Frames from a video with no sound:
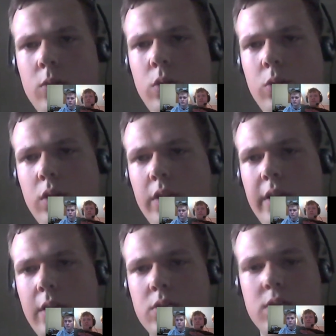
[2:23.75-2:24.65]
we will
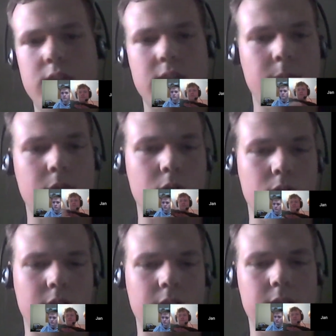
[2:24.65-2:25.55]
announce it
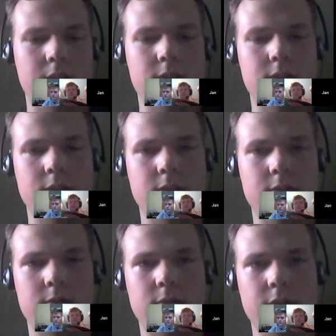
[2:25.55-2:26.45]
somehow. And
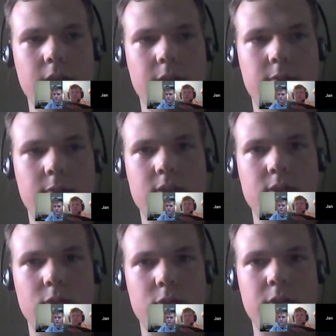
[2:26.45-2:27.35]

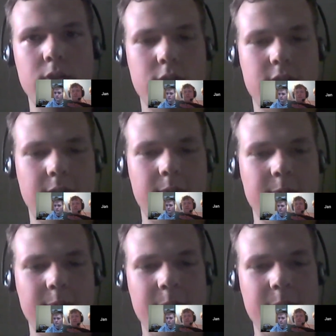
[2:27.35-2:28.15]
that's going to be interesting.